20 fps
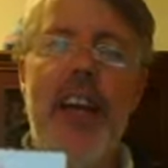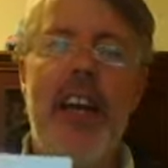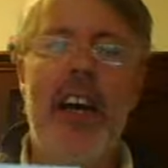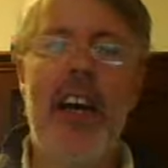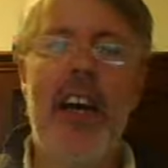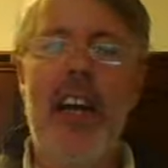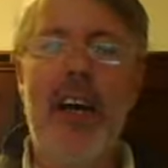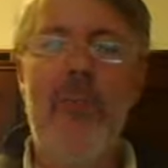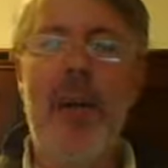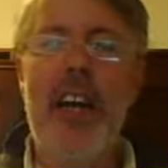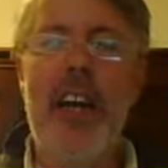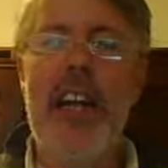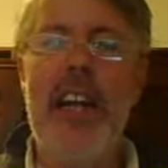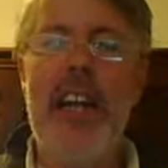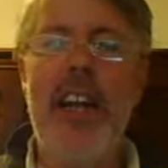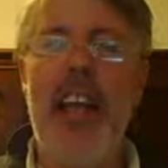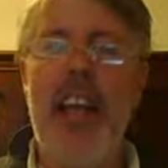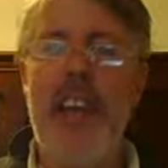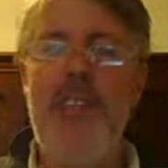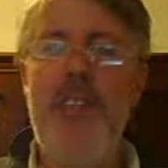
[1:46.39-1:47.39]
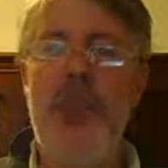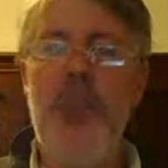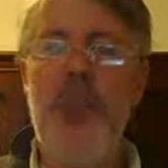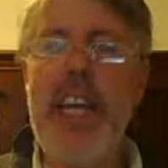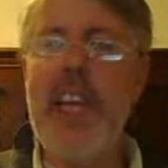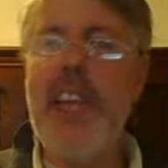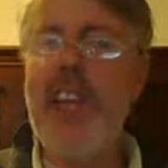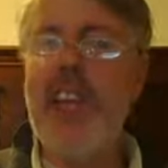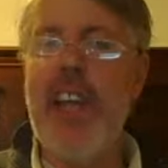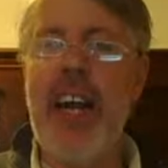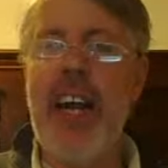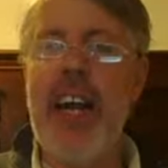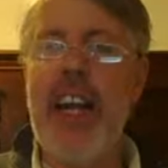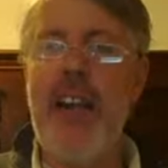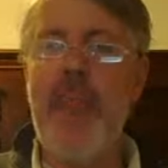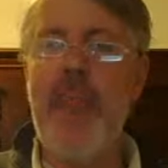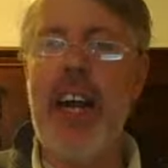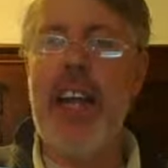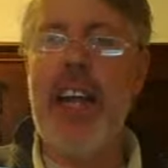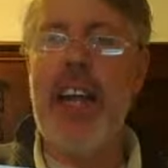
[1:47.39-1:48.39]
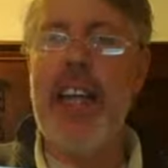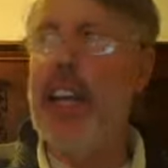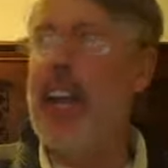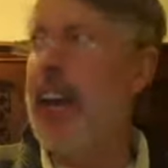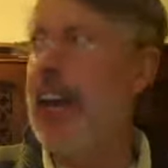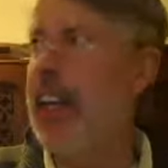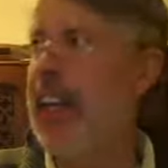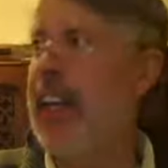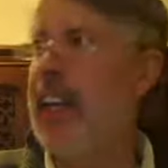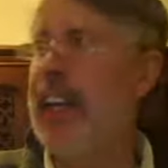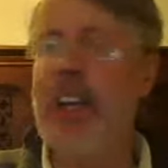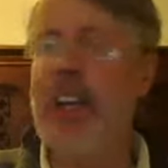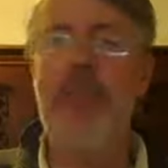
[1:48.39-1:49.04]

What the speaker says: But a three-sided polygon,